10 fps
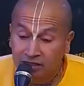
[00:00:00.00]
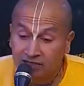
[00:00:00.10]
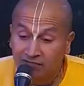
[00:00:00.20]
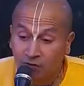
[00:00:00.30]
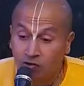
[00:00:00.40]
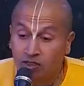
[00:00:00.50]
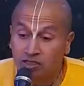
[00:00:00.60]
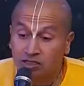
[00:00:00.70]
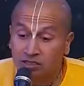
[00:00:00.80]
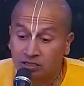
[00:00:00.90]
He is
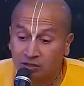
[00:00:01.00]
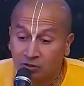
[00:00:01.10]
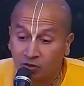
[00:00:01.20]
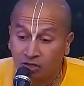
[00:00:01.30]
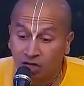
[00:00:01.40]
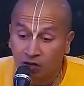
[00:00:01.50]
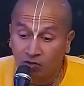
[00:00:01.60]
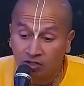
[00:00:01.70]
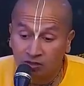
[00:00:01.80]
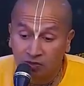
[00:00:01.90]
focused on
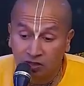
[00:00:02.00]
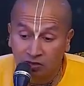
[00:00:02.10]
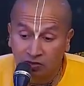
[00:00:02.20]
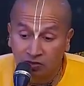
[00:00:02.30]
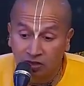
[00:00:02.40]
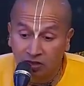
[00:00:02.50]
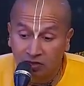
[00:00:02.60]
how he is going to